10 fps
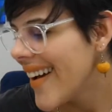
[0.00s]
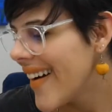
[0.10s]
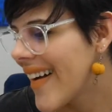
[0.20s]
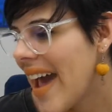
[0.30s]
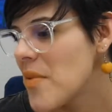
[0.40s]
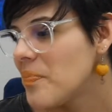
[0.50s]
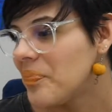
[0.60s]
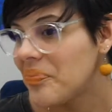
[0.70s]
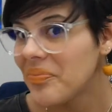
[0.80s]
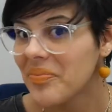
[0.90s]
Okay,
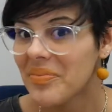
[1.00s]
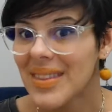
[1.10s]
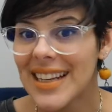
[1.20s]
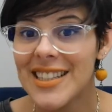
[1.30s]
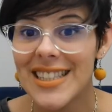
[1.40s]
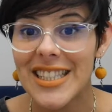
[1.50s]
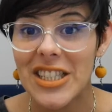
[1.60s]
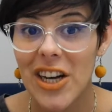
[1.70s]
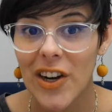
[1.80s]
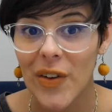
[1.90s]

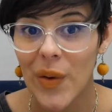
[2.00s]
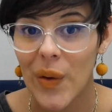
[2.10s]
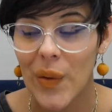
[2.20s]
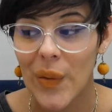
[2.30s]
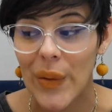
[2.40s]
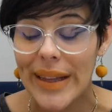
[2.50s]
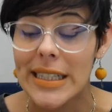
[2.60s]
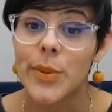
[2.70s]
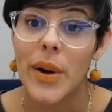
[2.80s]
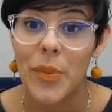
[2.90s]
so
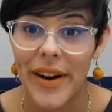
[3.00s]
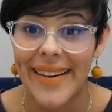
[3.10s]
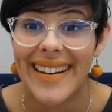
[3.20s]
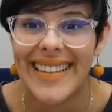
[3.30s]
that's what I'm wearing.